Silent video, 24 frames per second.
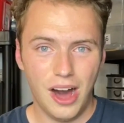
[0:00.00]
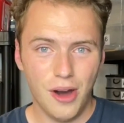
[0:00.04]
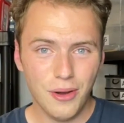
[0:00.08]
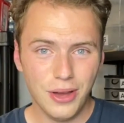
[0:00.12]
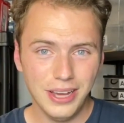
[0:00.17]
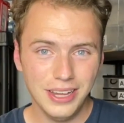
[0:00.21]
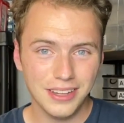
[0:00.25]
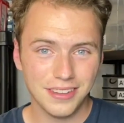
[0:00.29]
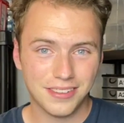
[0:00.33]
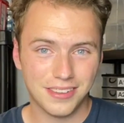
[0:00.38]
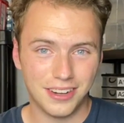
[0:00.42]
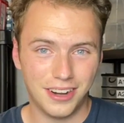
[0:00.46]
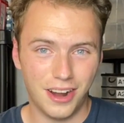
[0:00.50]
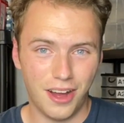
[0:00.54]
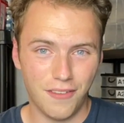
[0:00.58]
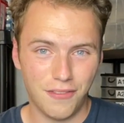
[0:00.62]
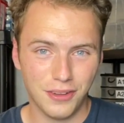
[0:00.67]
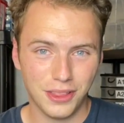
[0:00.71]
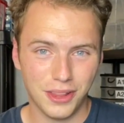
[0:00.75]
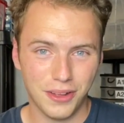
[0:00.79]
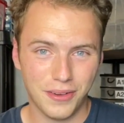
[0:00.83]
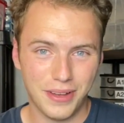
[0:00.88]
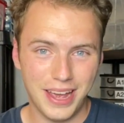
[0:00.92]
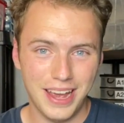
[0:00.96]
Okay, let's start off
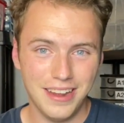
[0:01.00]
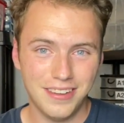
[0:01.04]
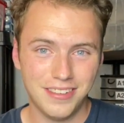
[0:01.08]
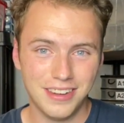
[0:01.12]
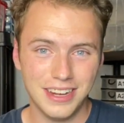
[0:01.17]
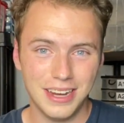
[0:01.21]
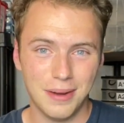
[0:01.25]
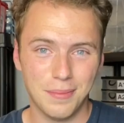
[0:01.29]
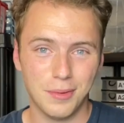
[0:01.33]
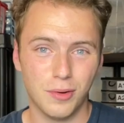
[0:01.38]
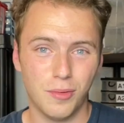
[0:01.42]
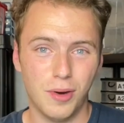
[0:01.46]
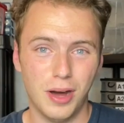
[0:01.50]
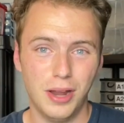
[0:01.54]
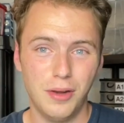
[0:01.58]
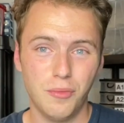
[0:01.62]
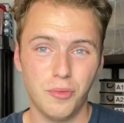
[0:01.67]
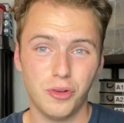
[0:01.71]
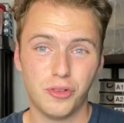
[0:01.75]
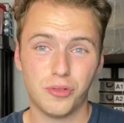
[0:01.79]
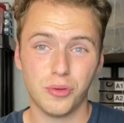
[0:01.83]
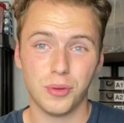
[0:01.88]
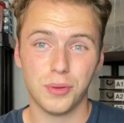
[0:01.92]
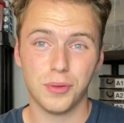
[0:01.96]
with location #1,
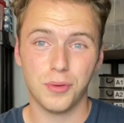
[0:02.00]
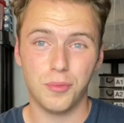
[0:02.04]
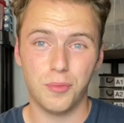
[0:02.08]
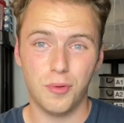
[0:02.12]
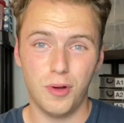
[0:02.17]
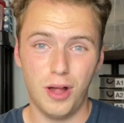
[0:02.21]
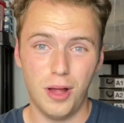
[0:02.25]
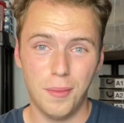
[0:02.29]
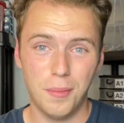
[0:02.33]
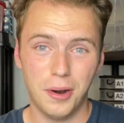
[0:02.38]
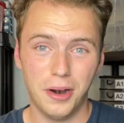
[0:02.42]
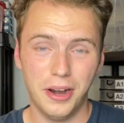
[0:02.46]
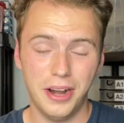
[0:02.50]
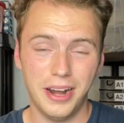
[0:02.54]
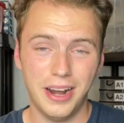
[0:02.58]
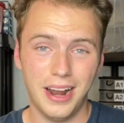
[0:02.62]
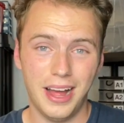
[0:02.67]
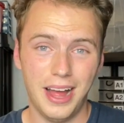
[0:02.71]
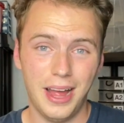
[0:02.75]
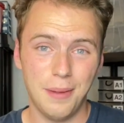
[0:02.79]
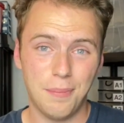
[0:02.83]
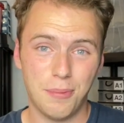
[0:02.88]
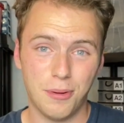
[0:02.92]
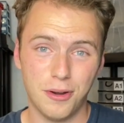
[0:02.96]
which was a Walmart, and
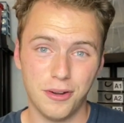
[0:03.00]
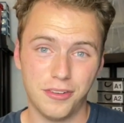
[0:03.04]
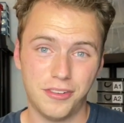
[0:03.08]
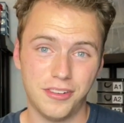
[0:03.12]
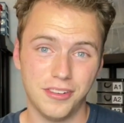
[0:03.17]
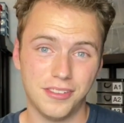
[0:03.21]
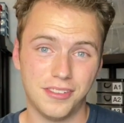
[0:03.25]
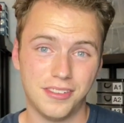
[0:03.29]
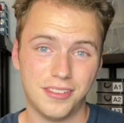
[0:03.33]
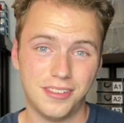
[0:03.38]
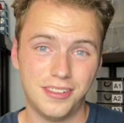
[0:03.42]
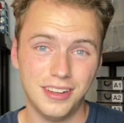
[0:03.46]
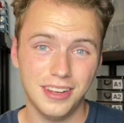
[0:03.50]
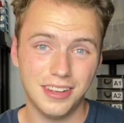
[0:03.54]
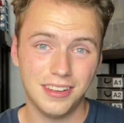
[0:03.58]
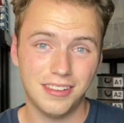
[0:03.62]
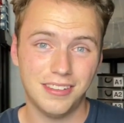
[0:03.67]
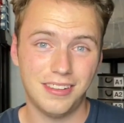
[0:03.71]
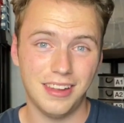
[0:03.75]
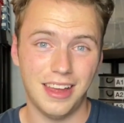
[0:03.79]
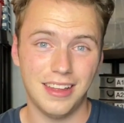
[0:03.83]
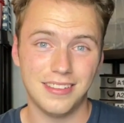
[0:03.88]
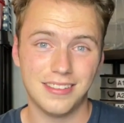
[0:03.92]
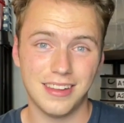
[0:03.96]
I purchased
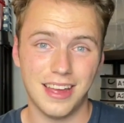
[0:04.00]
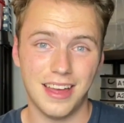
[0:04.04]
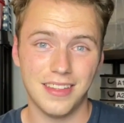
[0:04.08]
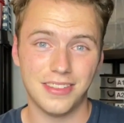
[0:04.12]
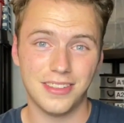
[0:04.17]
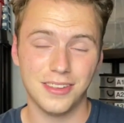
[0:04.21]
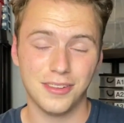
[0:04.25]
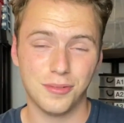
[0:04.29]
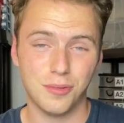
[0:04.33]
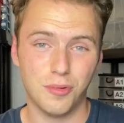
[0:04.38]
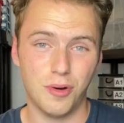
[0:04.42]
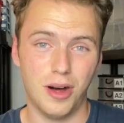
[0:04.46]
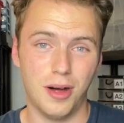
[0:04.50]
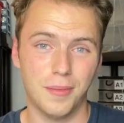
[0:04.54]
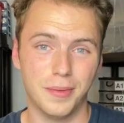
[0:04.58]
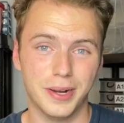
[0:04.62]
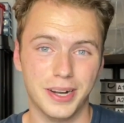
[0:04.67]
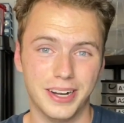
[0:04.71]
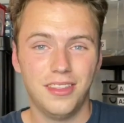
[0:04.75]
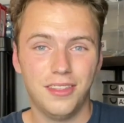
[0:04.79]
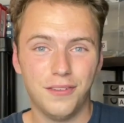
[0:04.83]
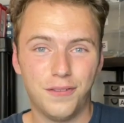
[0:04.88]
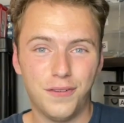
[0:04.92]
6 sets at this Walmart.